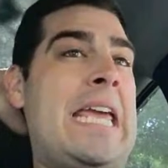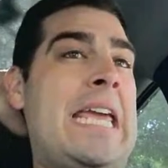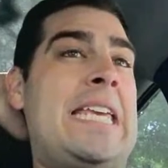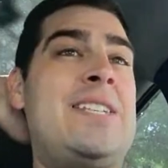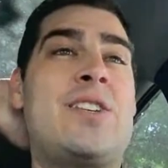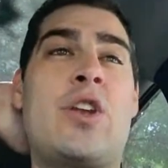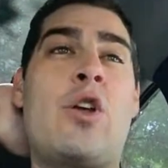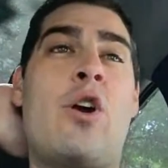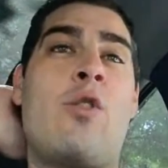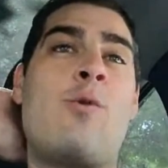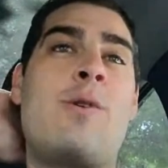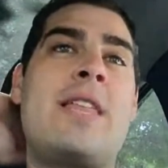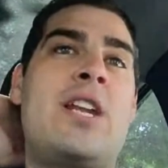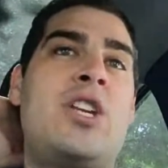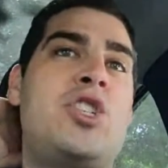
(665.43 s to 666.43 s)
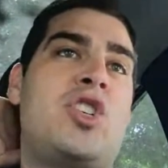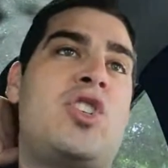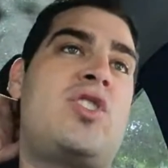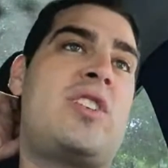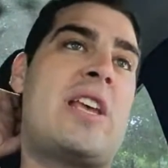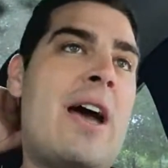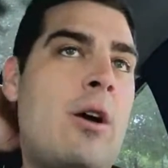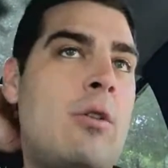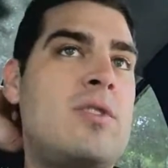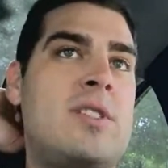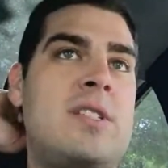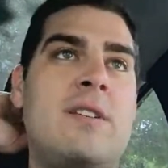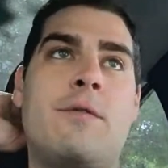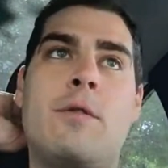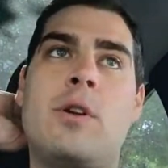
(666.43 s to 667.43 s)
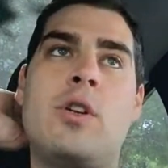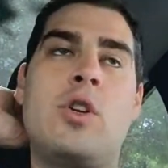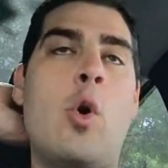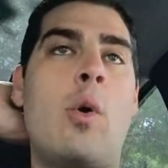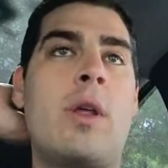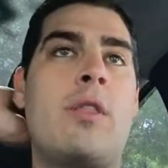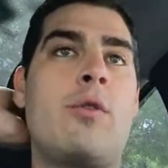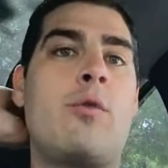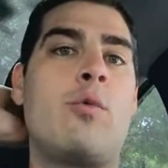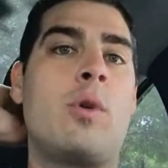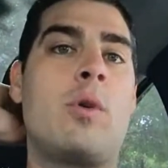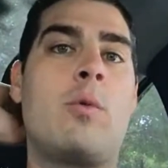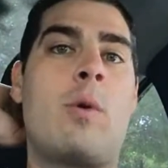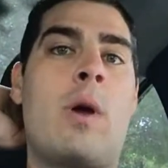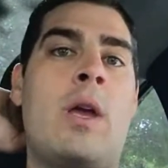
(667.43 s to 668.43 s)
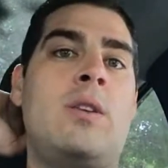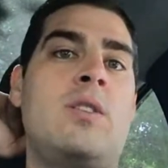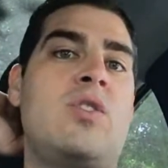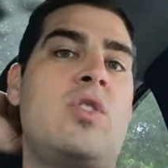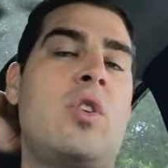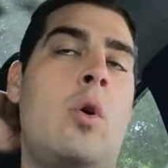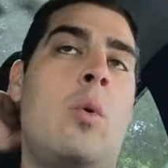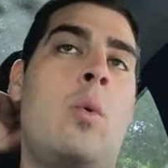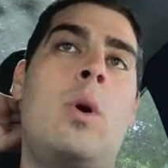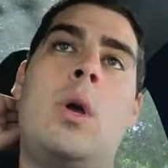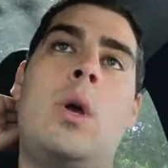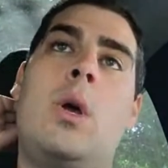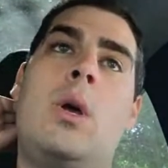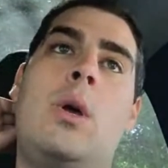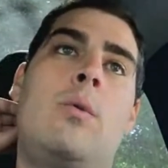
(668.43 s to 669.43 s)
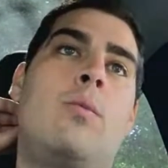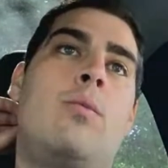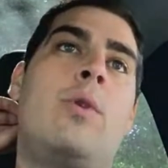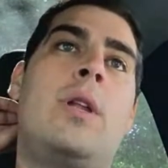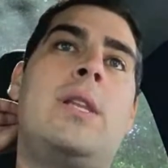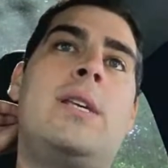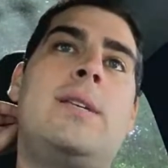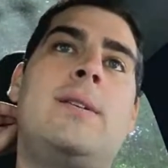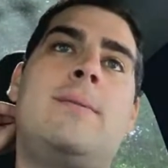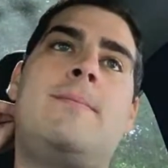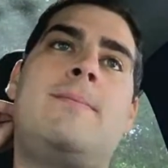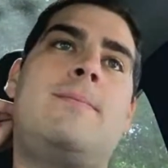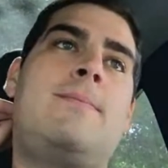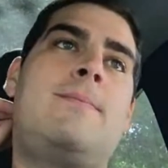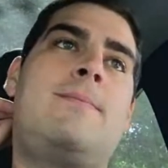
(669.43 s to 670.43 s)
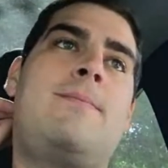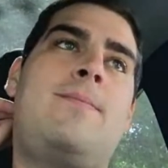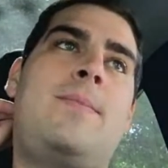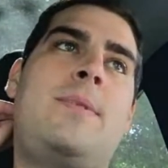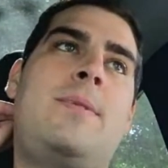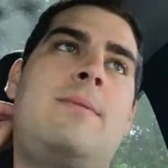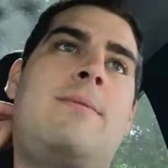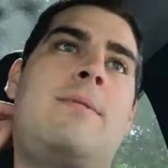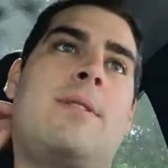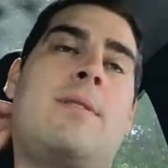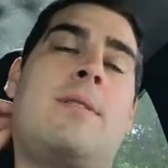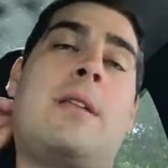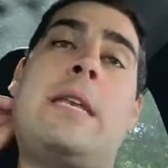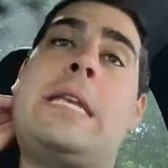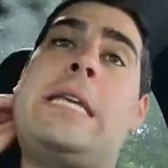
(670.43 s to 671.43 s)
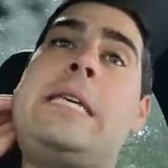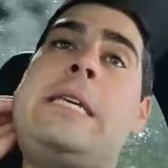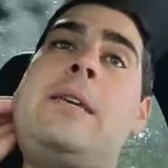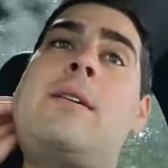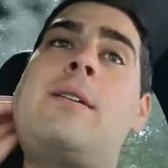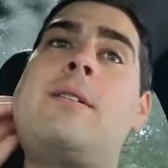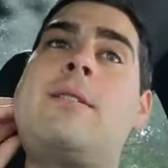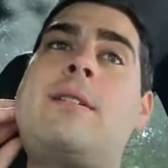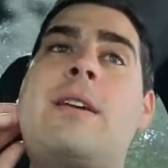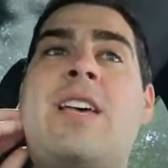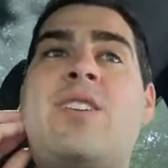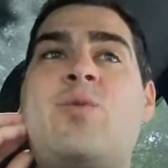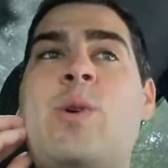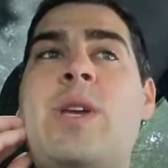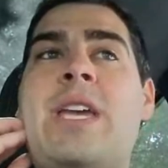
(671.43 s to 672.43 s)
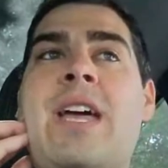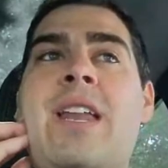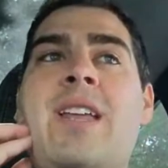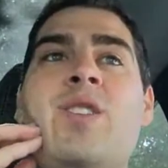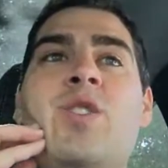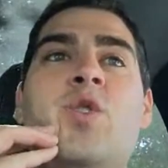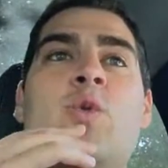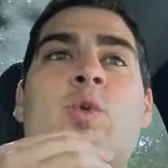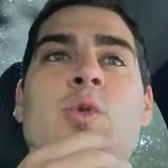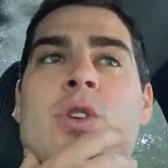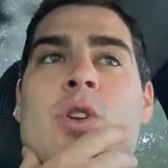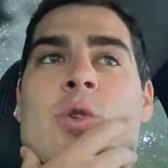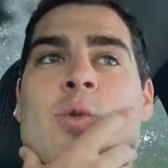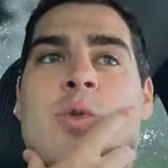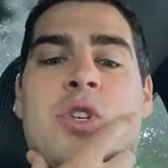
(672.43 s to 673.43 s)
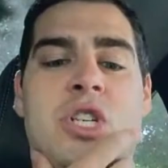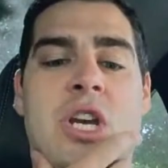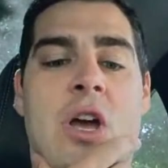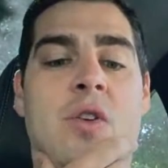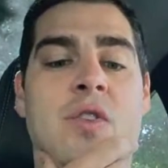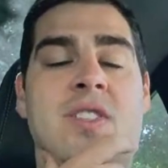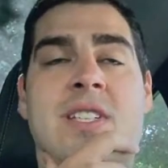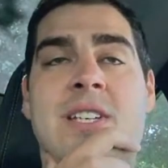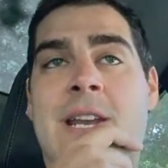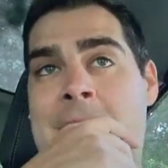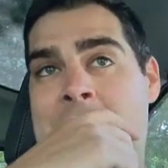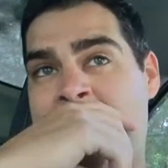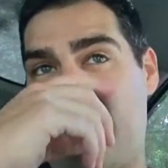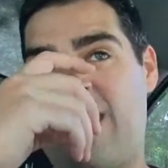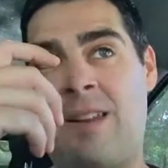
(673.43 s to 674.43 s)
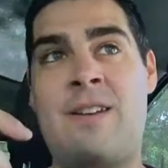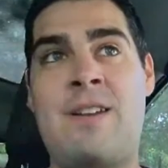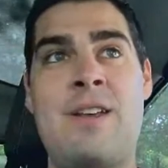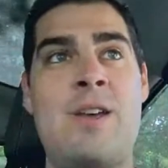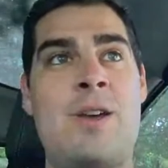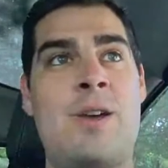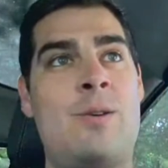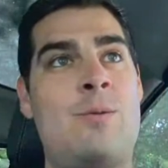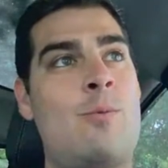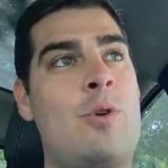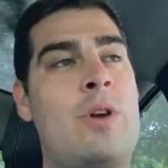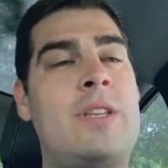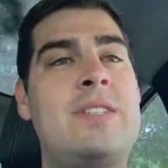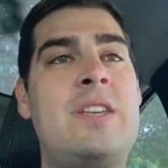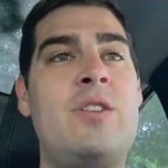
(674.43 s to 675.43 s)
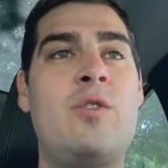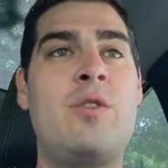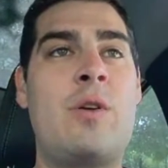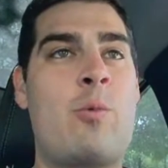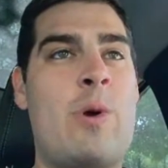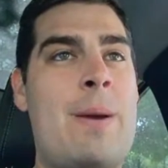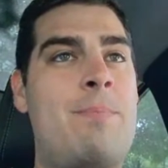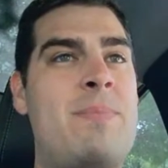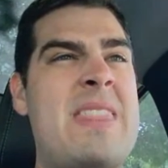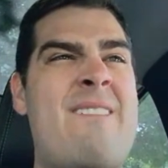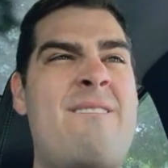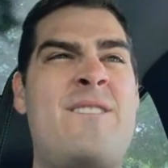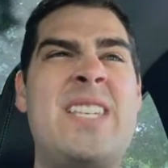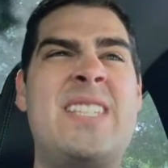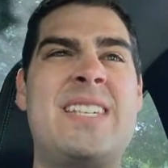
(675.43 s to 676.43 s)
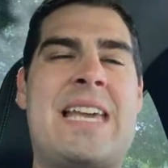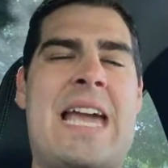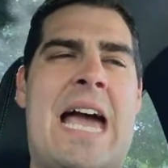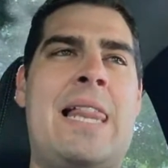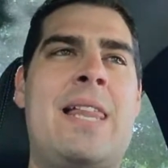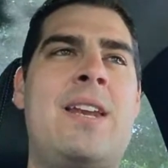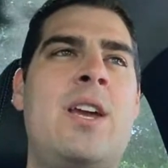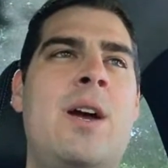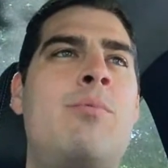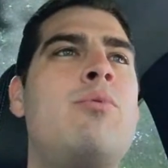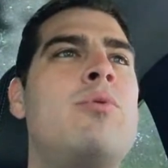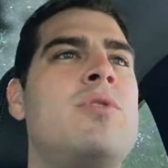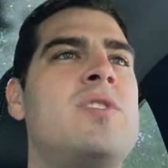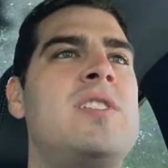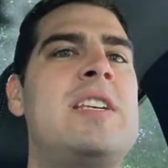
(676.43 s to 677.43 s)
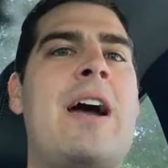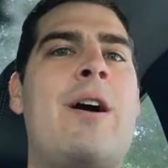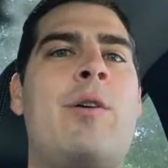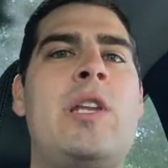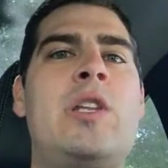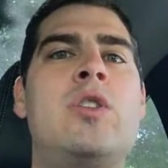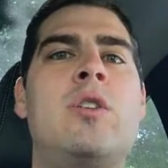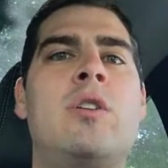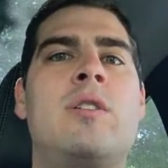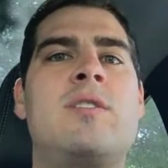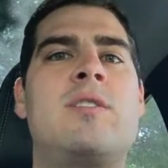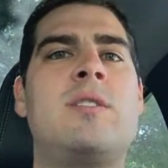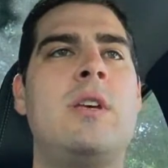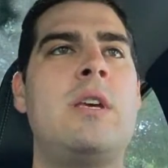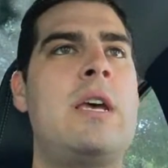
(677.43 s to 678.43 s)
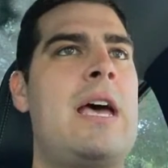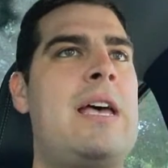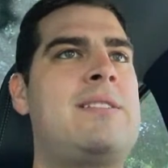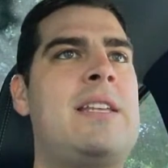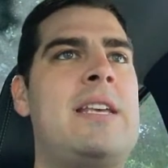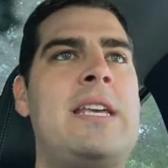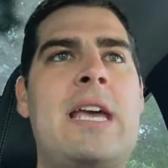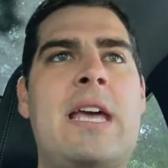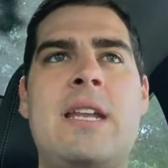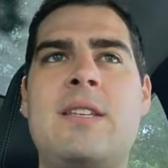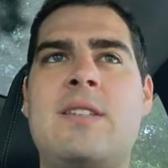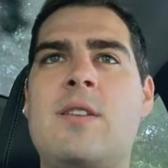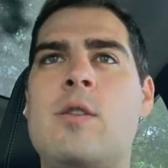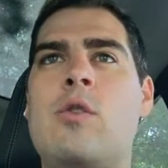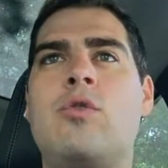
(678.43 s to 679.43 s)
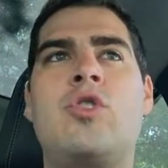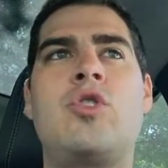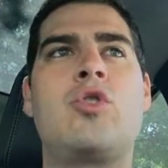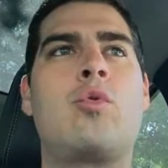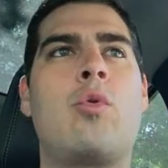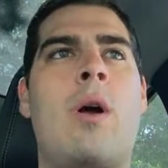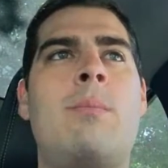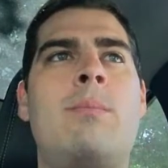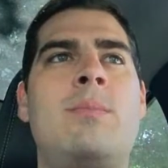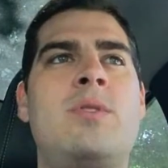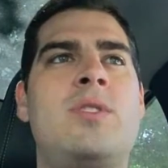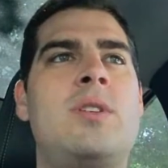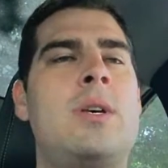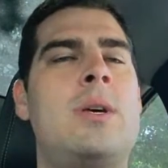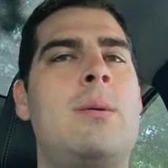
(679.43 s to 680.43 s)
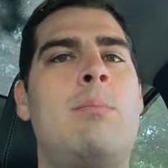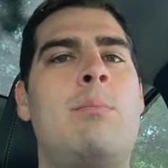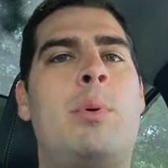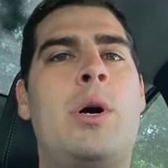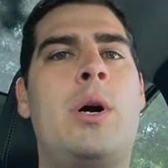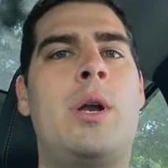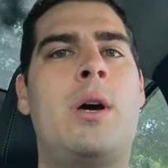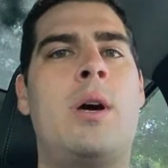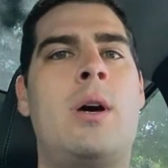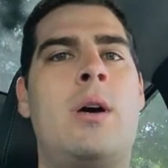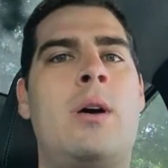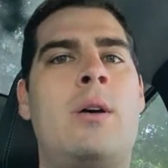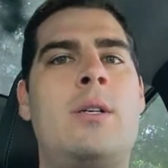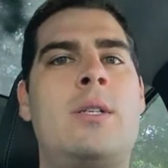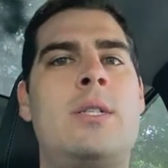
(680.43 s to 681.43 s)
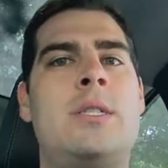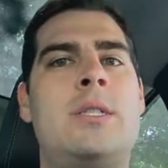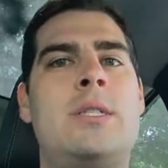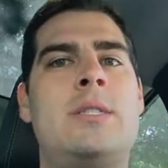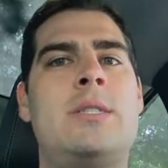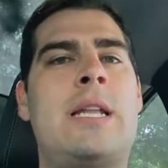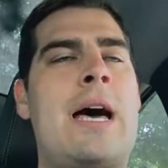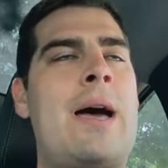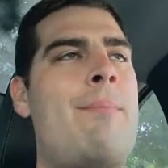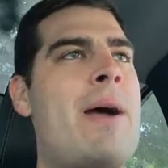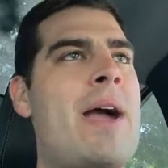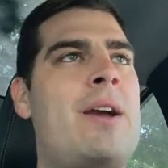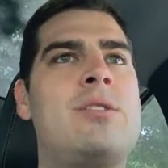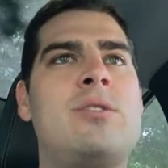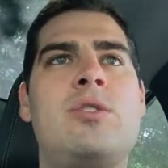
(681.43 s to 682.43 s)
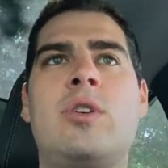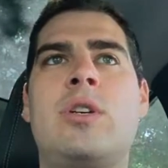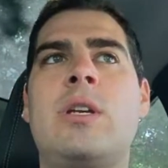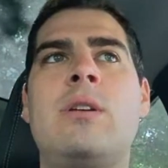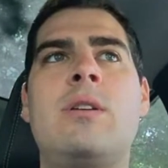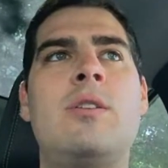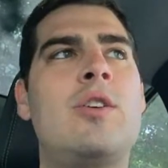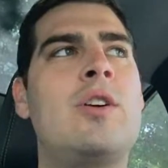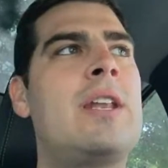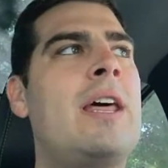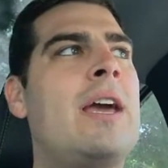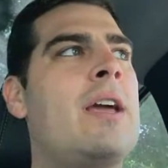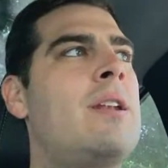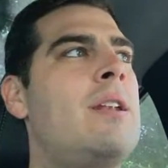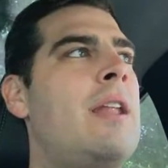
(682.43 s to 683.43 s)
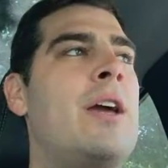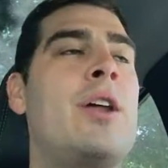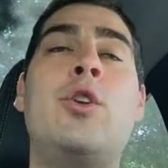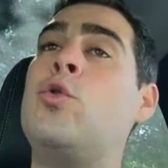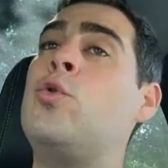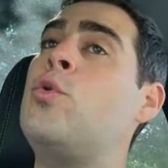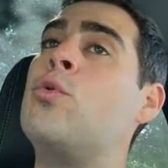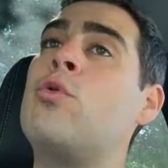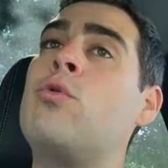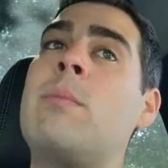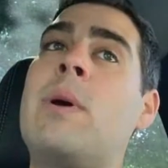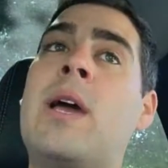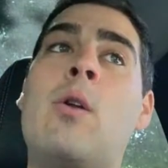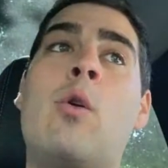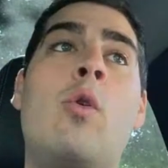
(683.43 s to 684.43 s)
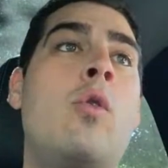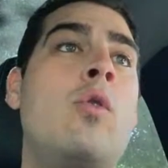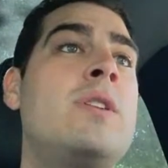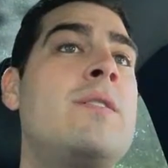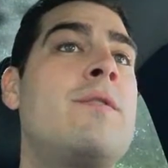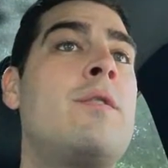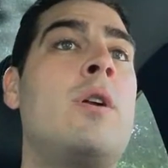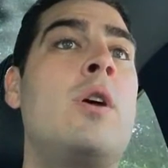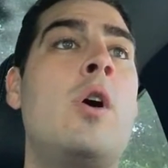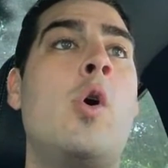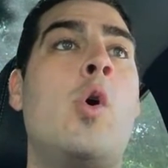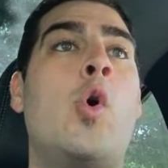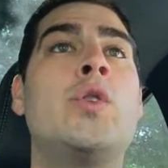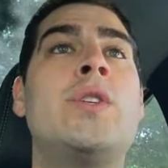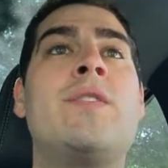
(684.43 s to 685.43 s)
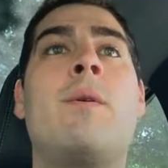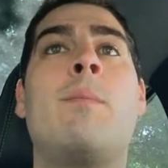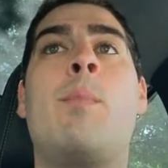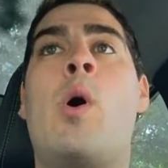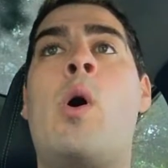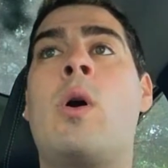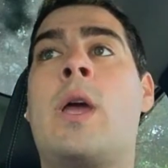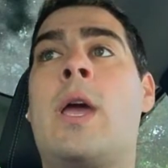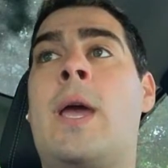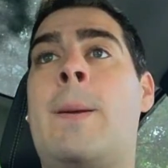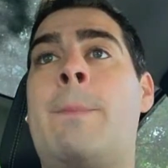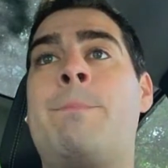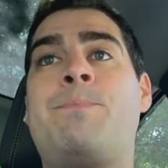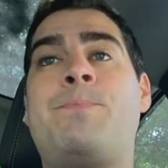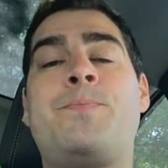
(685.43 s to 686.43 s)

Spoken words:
he's another one that it just sounds different going through it, right? So really the knee as we get into shells today, and then we'll continue to ramp that physicality up. We'll see how he looks as they get into those scrums. But linebackers looking like a new group, man. Whole different ball game